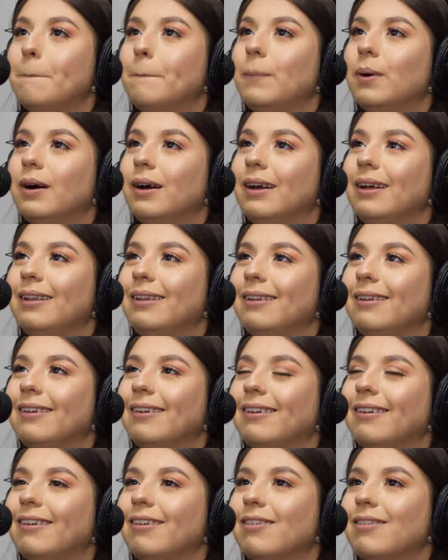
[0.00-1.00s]
but
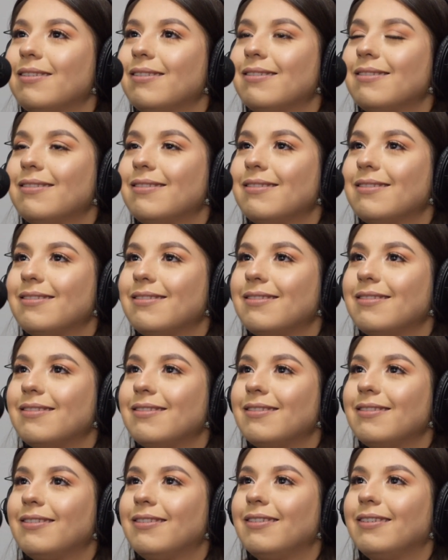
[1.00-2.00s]
I'm
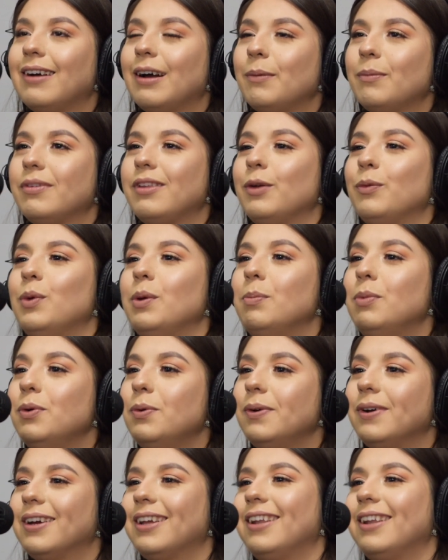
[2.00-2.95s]
say Reboot.